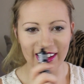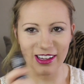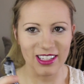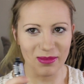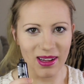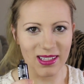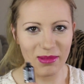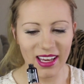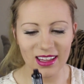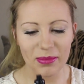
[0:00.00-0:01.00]
I could smell
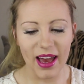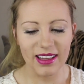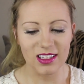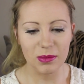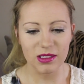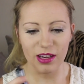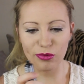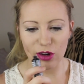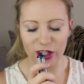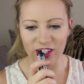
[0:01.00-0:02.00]
something in the bag that smells like
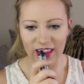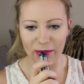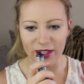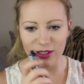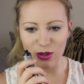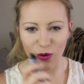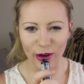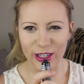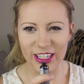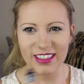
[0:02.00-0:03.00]
fresh lemons or
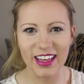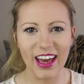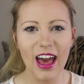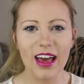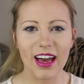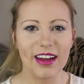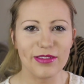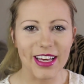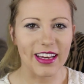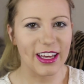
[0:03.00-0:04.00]
oranges, like kind
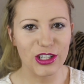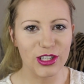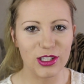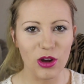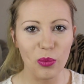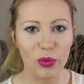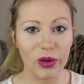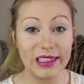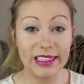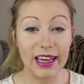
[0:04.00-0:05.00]
of like a kitchen soap,
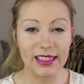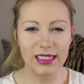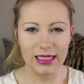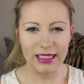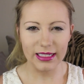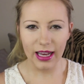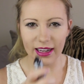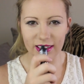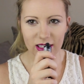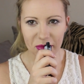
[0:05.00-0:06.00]
really nice, clean
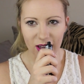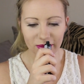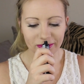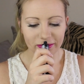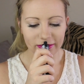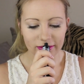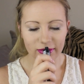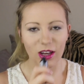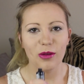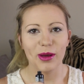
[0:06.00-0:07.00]
kind of smell.
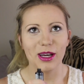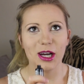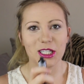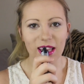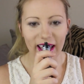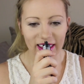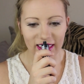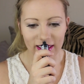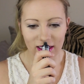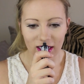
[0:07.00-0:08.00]
Oh my gosh, I like
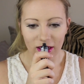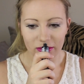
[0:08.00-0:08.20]
this.